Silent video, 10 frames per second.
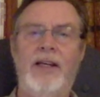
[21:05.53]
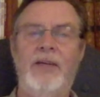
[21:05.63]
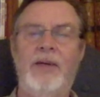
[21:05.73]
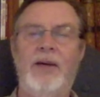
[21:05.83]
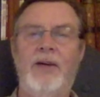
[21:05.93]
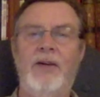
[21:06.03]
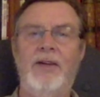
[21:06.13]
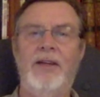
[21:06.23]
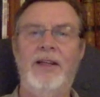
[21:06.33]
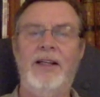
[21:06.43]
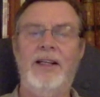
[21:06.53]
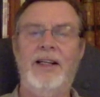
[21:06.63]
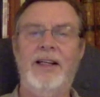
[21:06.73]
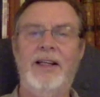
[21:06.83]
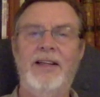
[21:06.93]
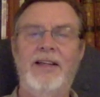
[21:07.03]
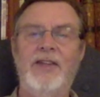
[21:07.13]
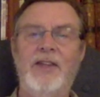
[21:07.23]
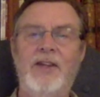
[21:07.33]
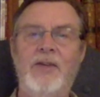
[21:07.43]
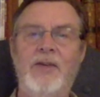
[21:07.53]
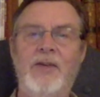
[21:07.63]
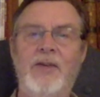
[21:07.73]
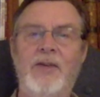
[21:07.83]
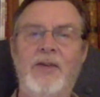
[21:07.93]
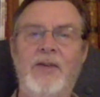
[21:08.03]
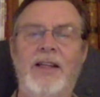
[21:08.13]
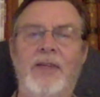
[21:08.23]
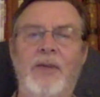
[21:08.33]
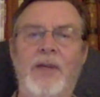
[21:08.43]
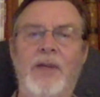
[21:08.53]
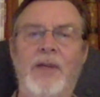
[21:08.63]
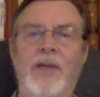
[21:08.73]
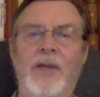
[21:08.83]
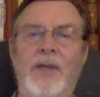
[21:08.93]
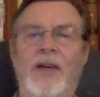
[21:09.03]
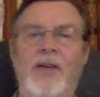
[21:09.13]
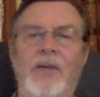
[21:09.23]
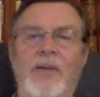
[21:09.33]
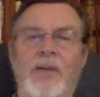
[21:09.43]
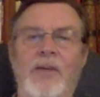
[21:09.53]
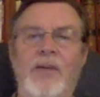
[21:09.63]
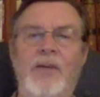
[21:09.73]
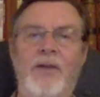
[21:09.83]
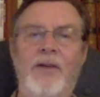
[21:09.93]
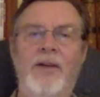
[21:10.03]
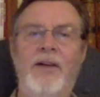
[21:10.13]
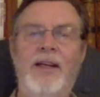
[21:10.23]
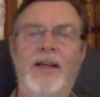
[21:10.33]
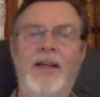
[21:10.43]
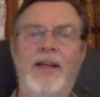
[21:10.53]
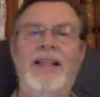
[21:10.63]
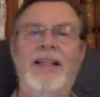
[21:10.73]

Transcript: about this new covenant, that we also have a part in it,